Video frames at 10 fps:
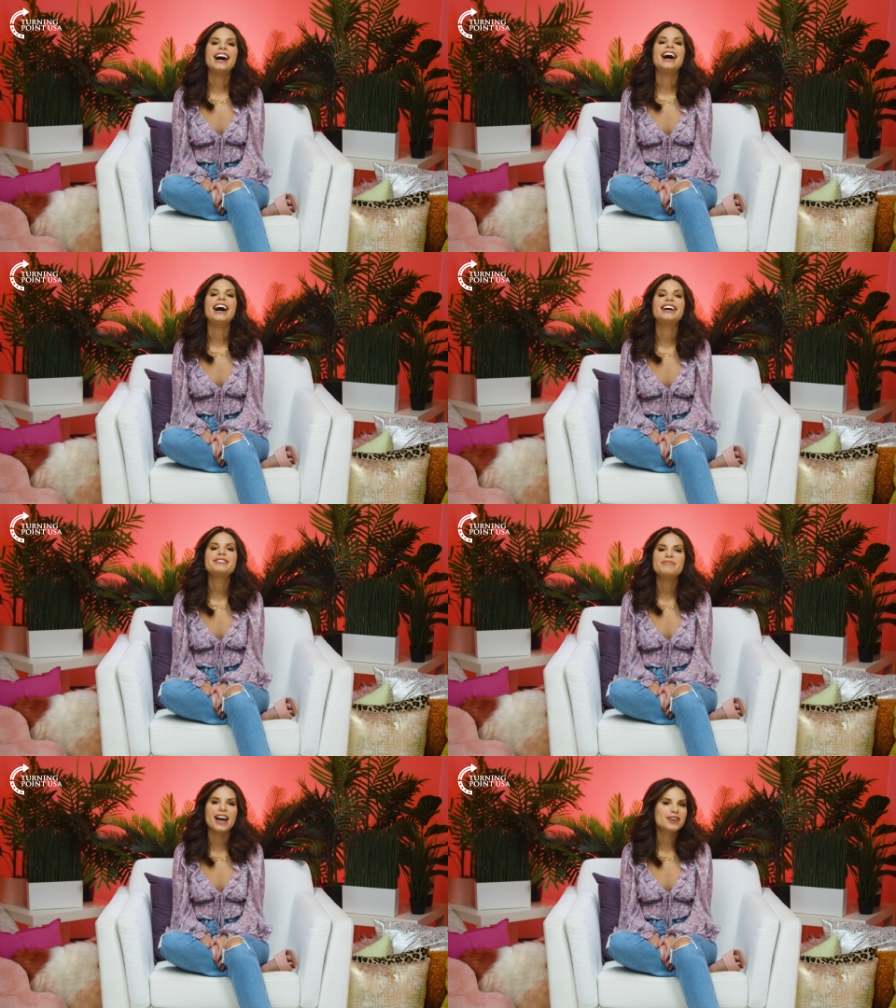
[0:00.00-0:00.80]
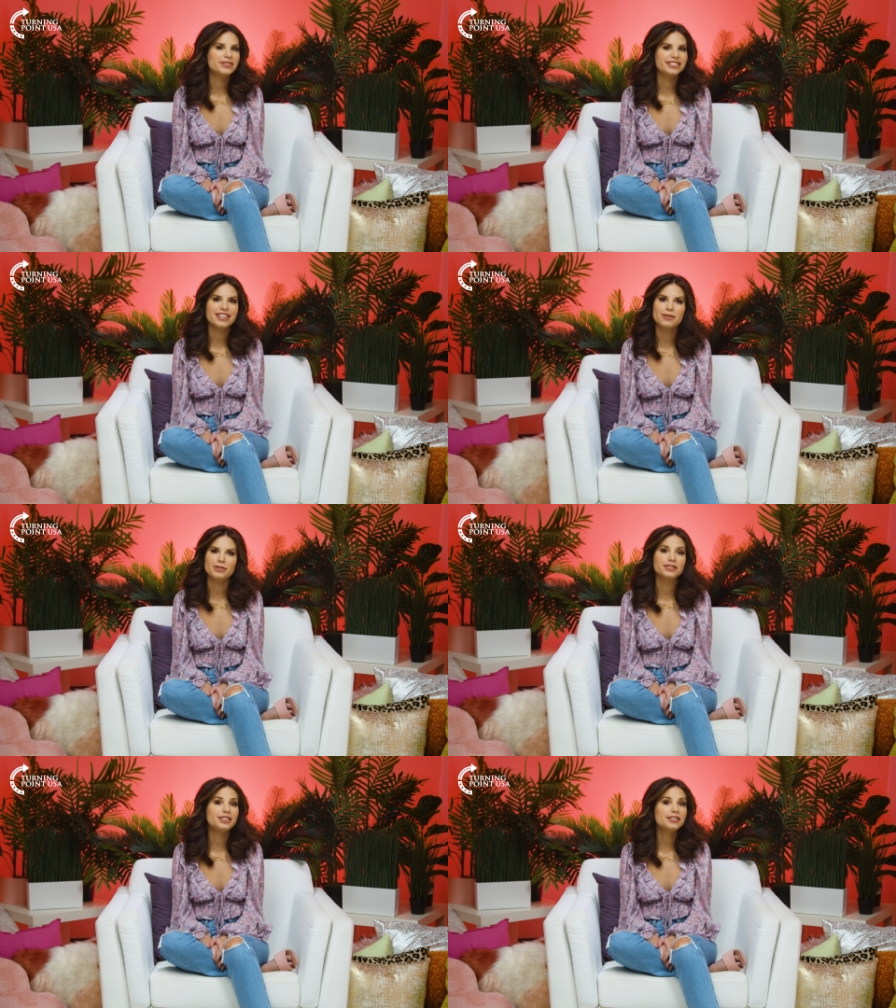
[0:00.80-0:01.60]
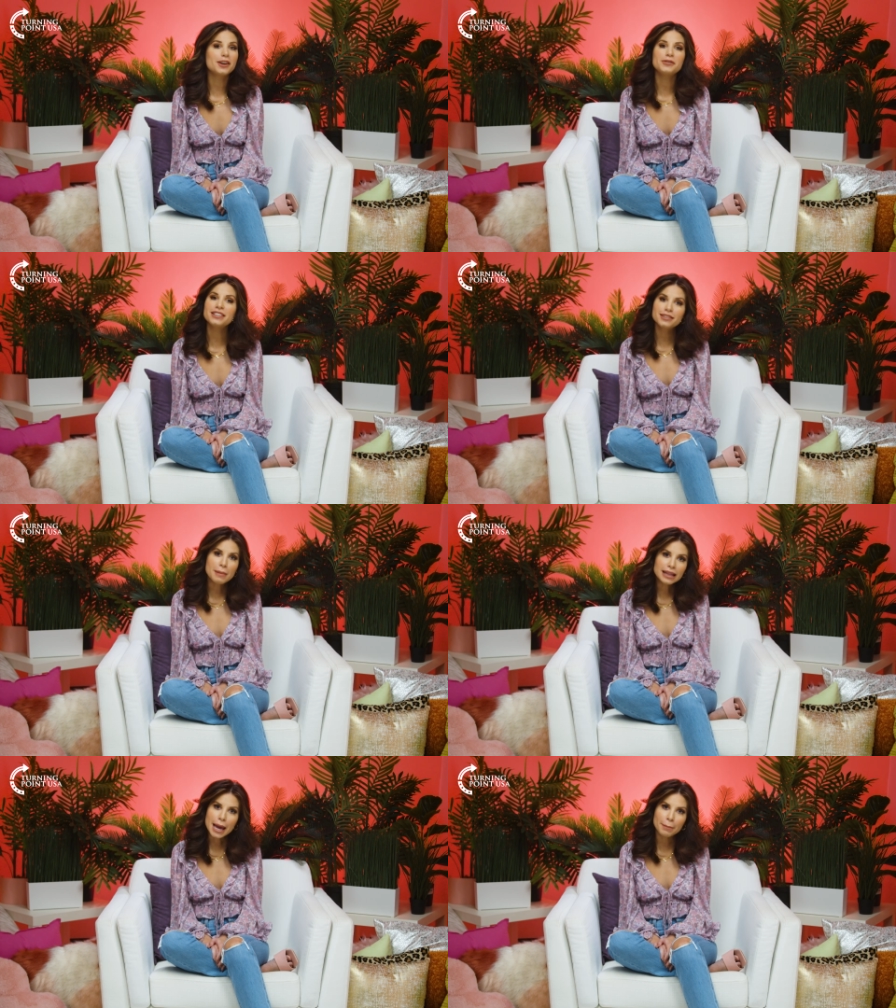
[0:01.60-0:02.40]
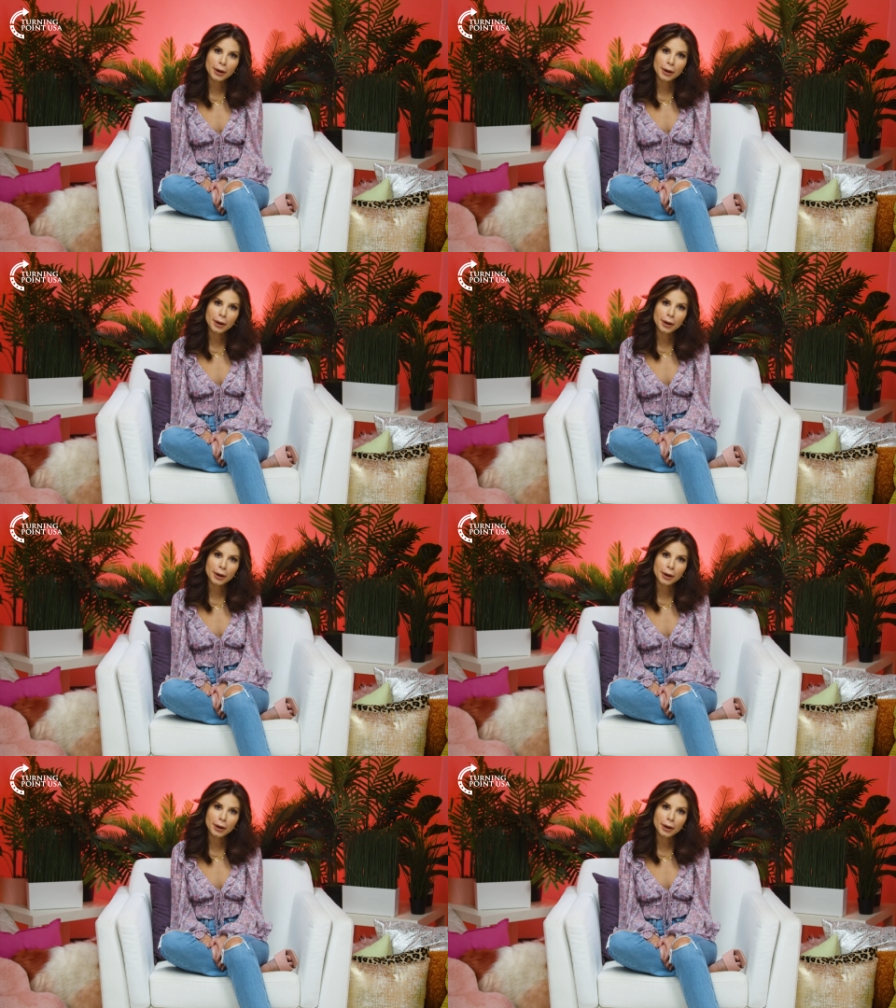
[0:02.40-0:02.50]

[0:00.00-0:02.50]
Ah, uh, back when San Francisco didn't smell like